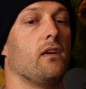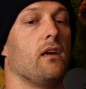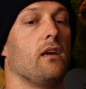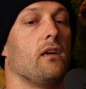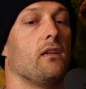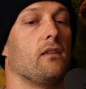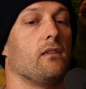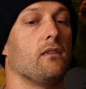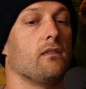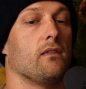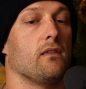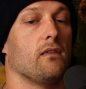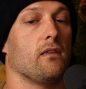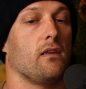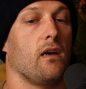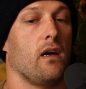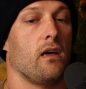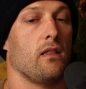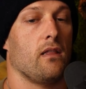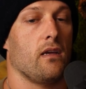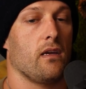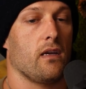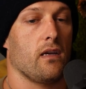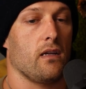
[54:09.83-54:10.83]
And
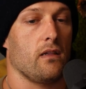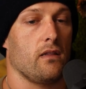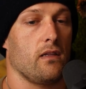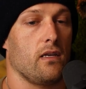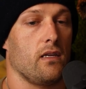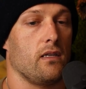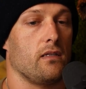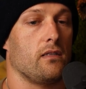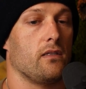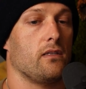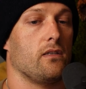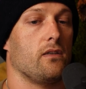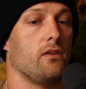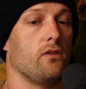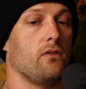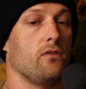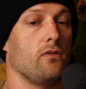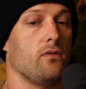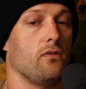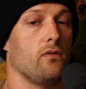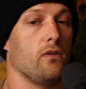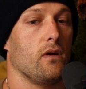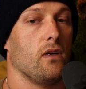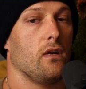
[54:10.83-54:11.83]
I think it leads
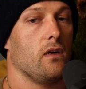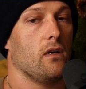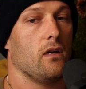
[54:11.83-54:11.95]
to,